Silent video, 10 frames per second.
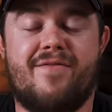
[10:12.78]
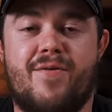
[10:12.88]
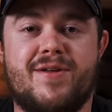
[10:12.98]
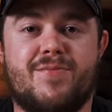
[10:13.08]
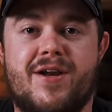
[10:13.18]
I've
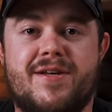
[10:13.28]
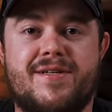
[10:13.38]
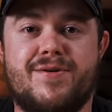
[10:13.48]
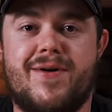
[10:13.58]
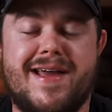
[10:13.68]
always wanted to
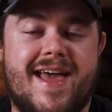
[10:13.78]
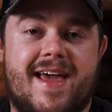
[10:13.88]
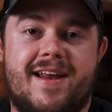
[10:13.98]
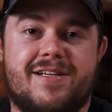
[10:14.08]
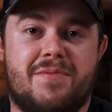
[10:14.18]
do. I
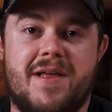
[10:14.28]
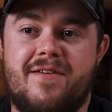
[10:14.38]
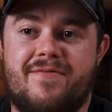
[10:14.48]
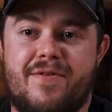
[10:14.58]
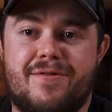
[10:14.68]
can't explain
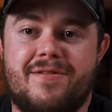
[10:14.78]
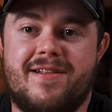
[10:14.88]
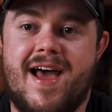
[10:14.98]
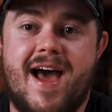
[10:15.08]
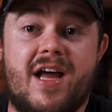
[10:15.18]
it further
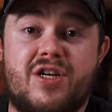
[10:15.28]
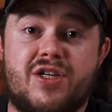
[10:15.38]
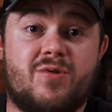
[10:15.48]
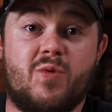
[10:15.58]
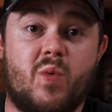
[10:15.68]
than that. I
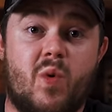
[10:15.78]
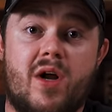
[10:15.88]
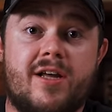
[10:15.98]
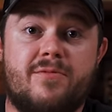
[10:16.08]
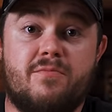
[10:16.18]
just
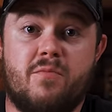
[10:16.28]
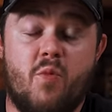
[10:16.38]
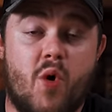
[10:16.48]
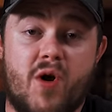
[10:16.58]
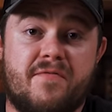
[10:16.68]
want to
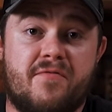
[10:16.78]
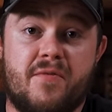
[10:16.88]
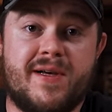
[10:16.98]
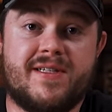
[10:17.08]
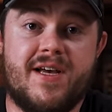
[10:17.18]
work
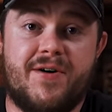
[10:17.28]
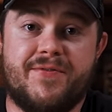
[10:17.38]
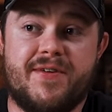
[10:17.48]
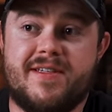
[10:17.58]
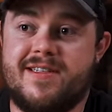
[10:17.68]
for
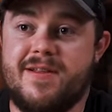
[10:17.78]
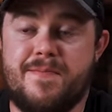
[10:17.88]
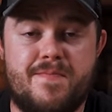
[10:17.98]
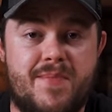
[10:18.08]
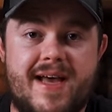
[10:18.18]
myself. It's the
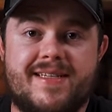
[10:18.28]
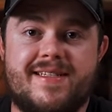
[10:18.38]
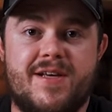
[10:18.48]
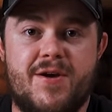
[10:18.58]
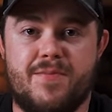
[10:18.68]

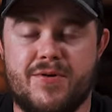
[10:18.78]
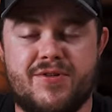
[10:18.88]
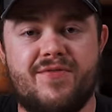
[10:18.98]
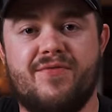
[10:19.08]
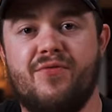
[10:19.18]
best,
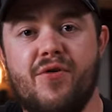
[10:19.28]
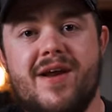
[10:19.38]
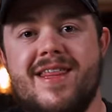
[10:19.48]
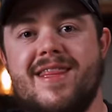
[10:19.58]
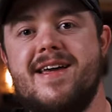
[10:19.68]
most
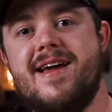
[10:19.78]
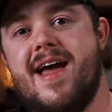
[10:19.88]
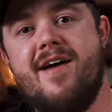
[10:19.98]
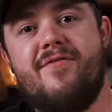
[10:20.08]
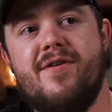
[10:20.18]
free
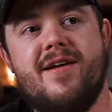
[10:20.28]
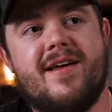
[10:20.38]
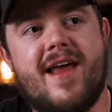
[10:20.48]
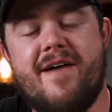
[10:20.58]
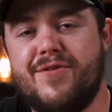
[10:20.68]
thing ever.
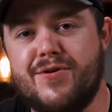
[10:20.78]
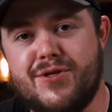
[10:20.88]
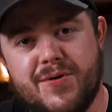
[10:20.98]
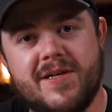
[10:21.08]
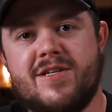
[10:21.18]
And after
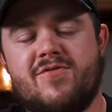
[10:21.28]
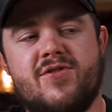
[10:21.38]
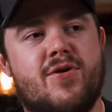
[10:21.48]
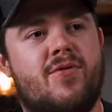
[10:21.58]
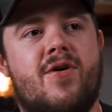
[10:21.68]
doing this for
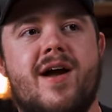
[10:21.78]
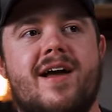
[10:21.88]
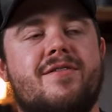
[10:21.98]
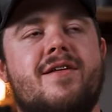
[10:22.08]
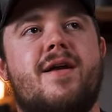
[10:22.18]
so long,
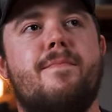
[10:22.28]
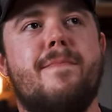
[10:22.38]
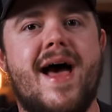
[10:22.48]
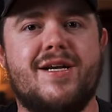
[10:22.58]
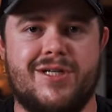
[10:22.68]
I could not
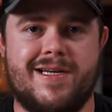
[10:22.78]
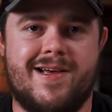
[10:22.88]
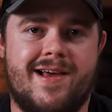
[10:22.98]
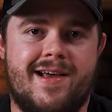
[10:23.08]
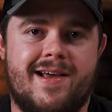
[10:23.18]
imagine
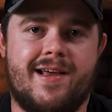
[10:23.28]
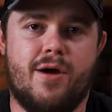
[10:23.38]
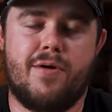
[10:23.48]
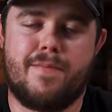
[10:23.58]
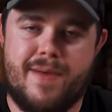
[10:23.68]

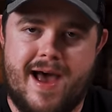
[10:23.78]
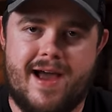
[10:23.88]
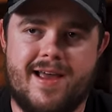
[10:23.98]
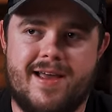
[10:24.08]
going back.